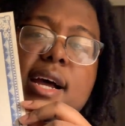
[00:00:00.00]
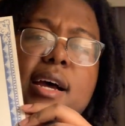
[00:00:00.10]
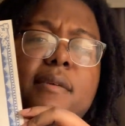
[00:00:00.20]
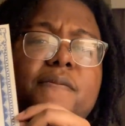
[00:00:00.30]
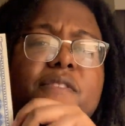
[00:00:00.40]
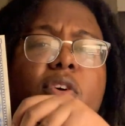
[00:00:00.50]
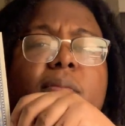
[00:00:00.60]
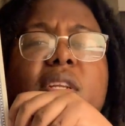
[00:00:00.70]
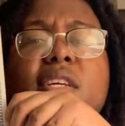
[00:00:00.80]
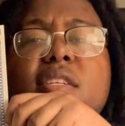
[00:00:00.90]
I'm
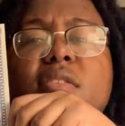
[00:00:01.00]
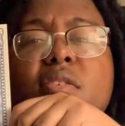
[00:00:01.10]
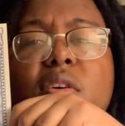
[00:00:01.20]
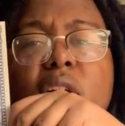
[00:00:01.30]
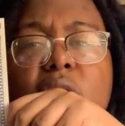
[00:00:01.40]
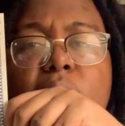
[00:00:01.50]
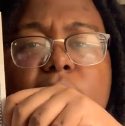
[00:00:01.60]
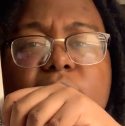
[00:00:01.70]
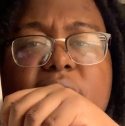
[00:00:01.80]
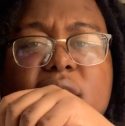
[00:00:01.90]
filming this
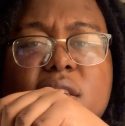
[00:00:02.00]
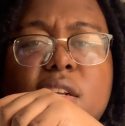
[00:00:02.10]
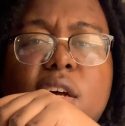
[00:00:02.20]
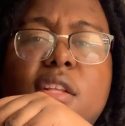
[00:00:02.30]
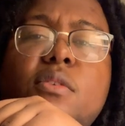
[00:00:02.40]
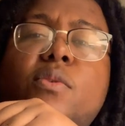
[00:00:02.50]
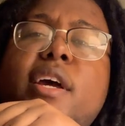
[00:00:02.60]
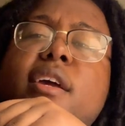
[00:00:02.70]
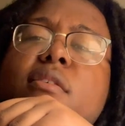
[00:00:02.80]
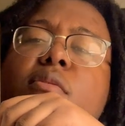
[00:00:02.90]
um, facing the other
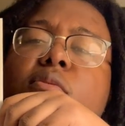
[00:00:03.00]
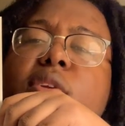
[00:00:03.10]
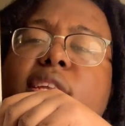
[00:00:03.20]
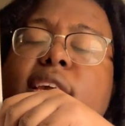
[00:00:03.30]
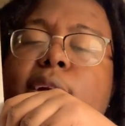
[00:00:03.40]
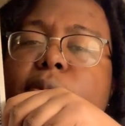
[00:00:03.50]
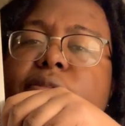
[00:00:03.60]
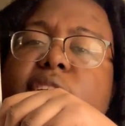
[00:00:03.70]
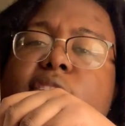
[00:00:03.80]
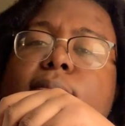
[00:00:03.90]
way with the camera
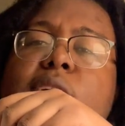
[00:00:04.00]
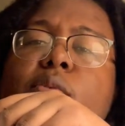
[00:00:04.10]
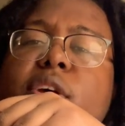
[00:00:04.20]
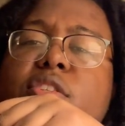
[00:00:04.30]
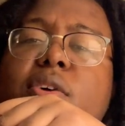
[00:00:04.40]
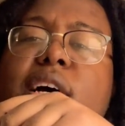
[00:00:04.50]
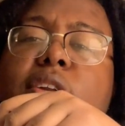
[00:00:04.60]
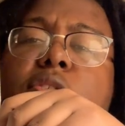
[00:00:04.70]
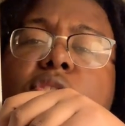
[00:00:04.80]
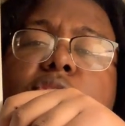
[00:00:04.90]
facing my way, so I
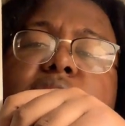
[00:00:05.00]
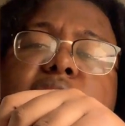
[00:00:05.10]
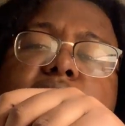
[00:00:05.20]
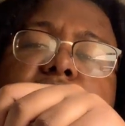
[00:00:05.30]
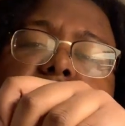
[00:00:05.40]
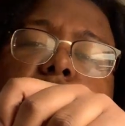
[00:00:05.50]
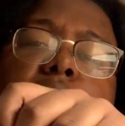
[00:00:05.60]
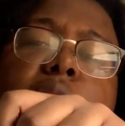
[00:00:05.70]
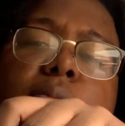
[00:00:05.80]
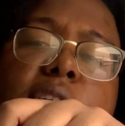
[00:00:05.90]
don't know if this is
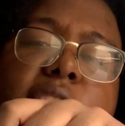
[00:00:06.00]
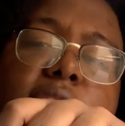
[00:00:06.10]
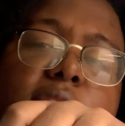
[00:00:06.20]
showing up right